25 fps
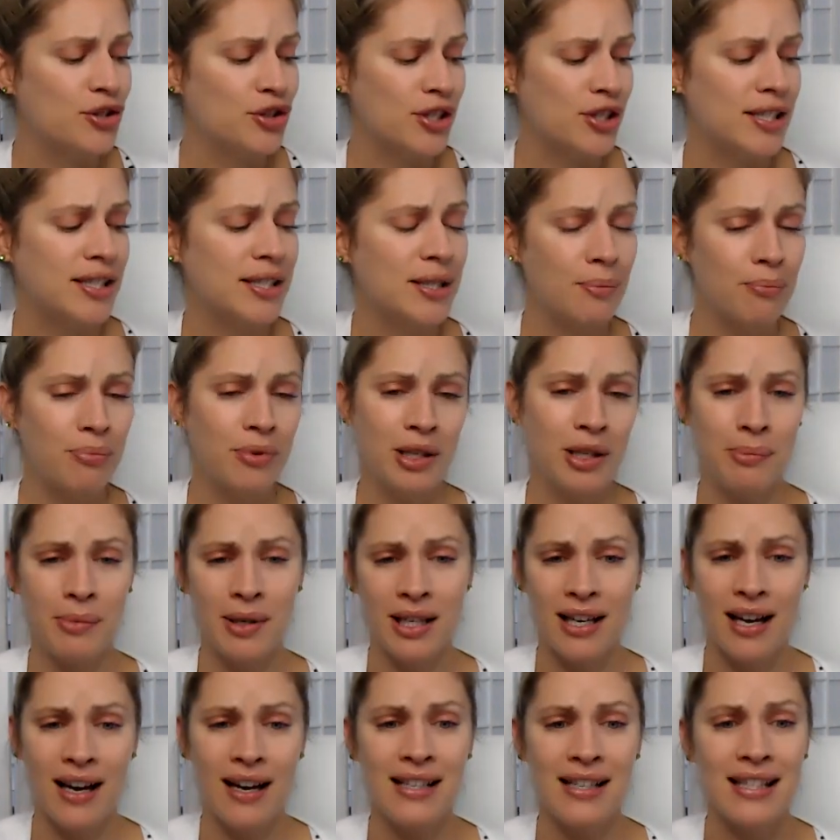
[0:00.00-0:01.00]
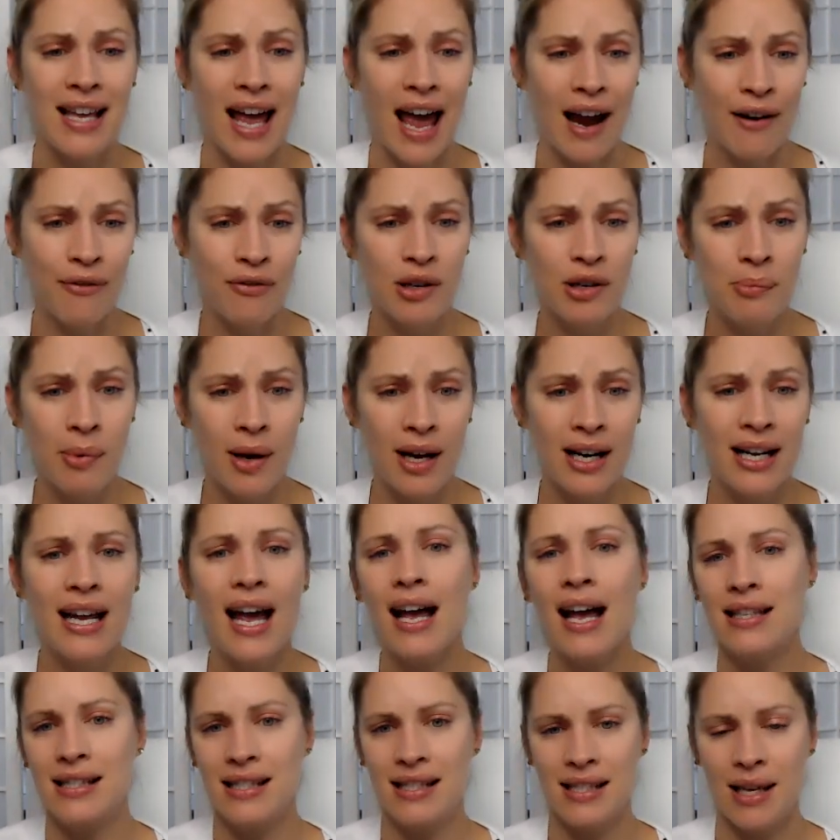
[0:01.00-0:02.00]
just simply because everybody
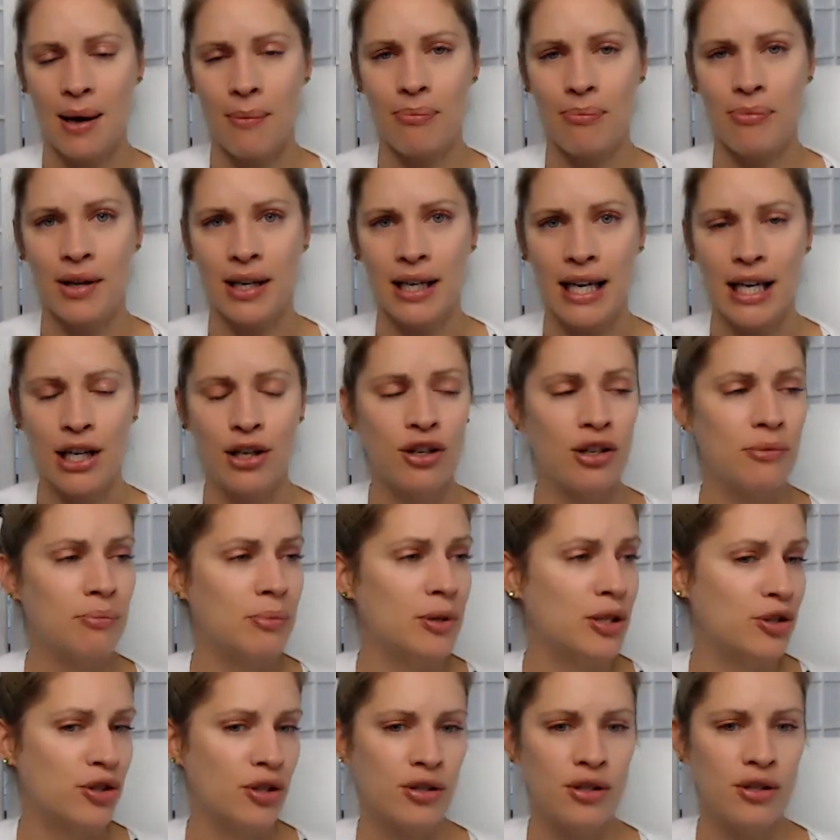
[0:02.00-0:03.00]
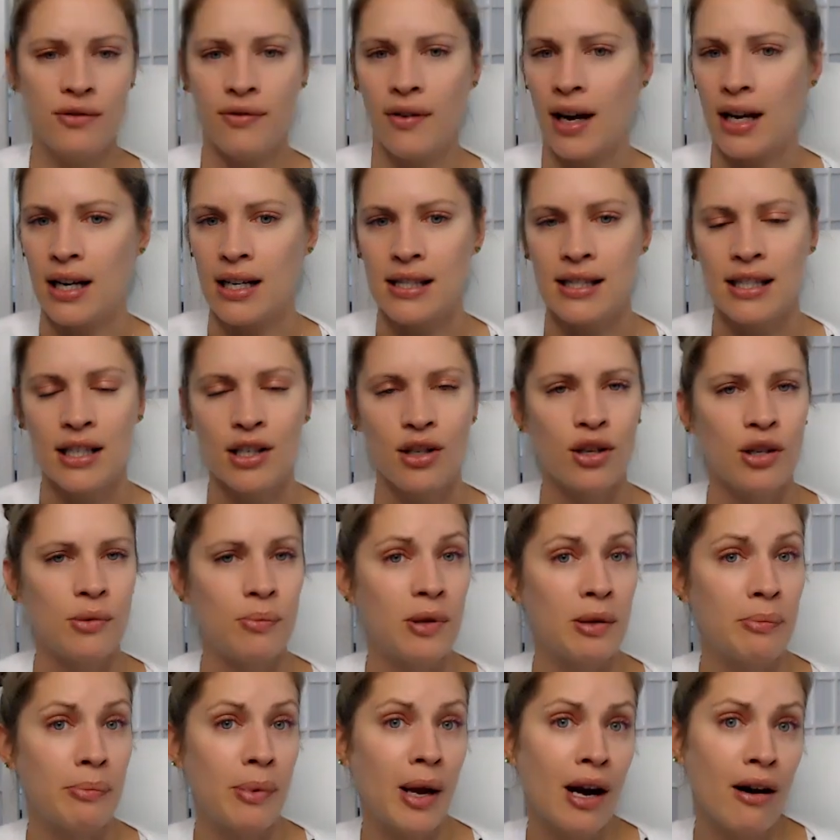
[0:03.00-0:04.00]
has something. It could be gingivitis, it
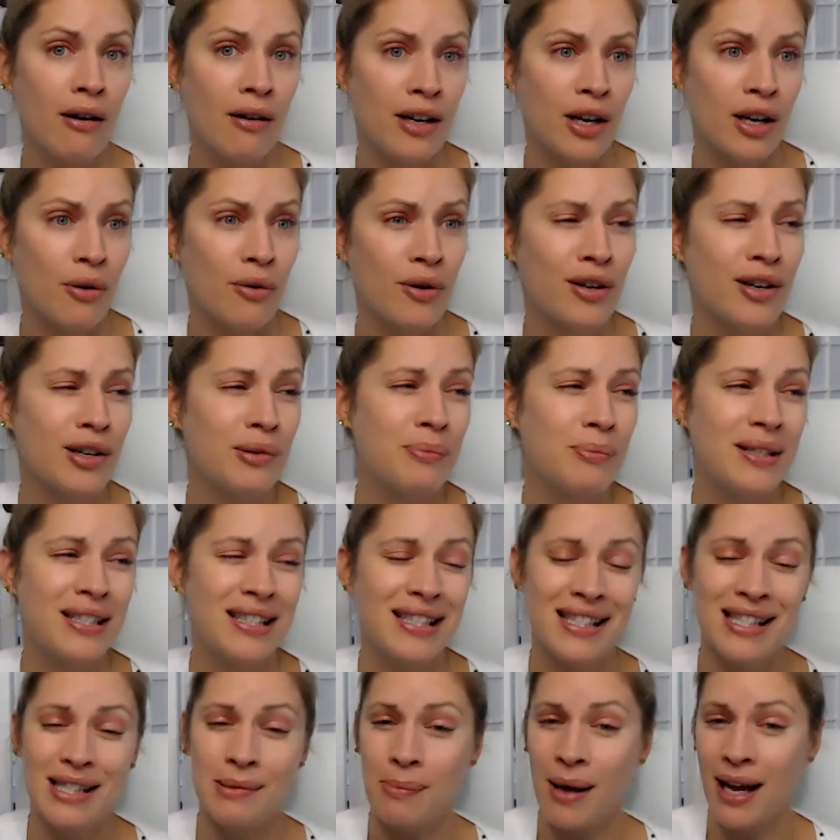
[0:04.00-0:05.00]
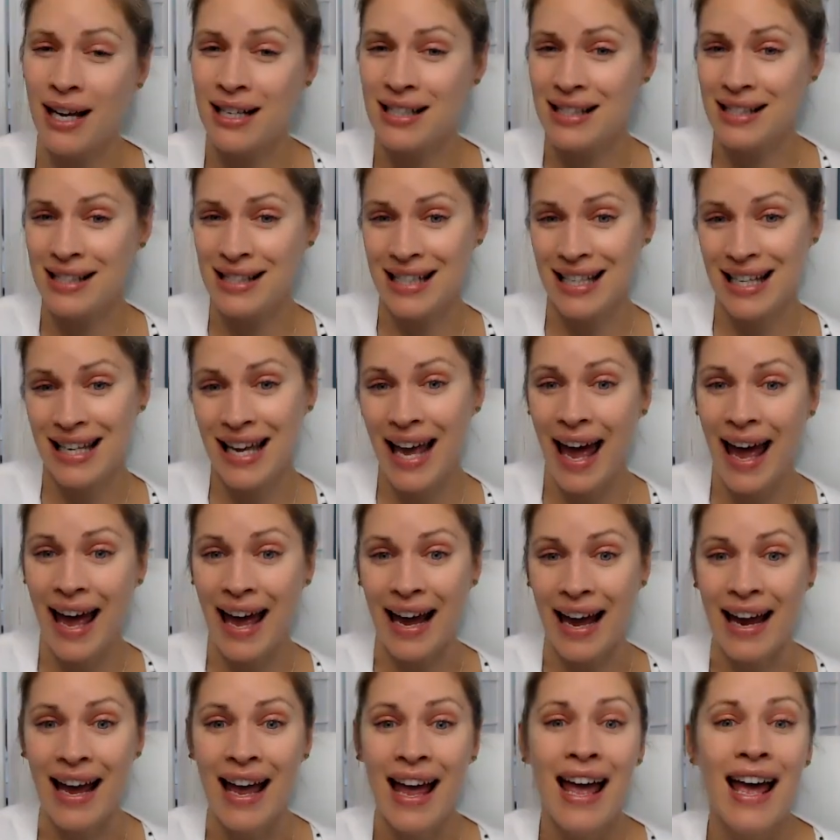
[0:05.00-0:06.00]
could be perio, it could be suspected
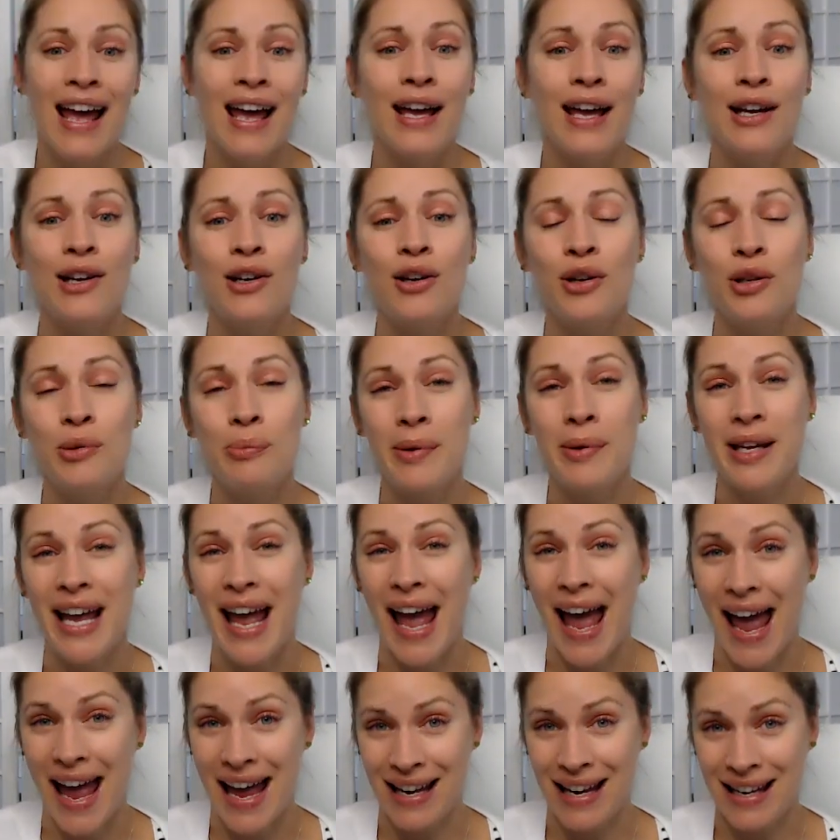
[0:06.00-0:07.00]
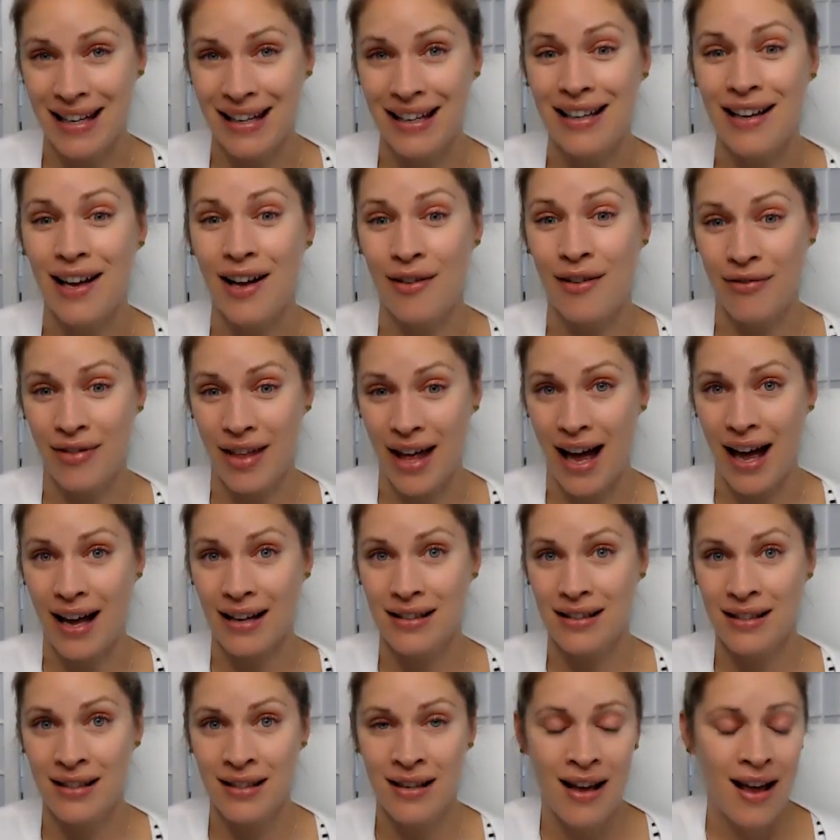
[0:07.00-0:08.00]
decay, it could be any of
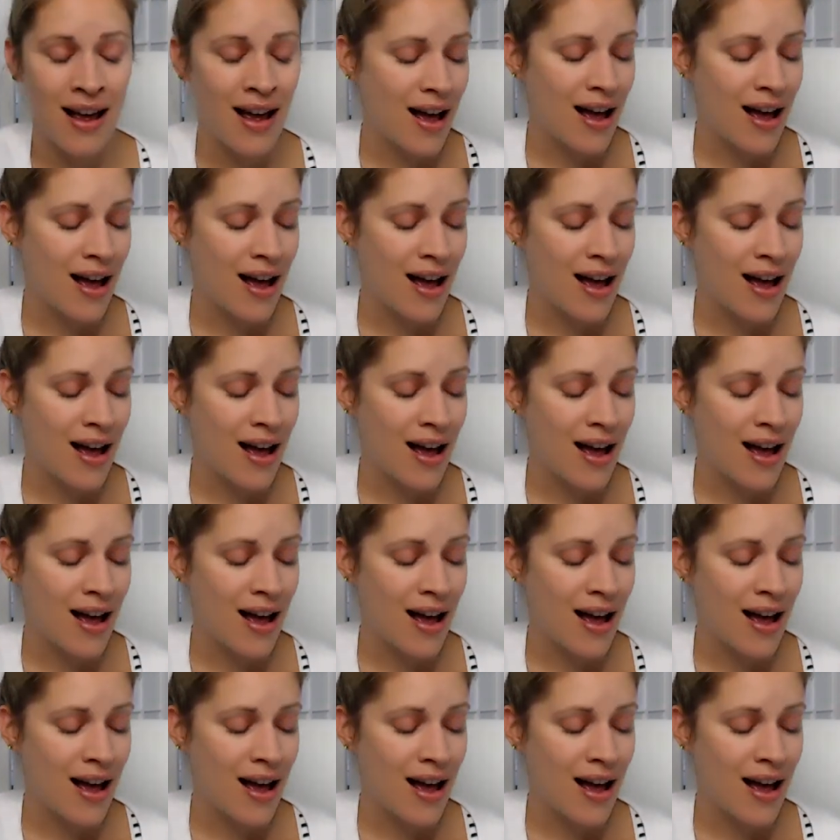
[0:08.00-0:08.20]
that.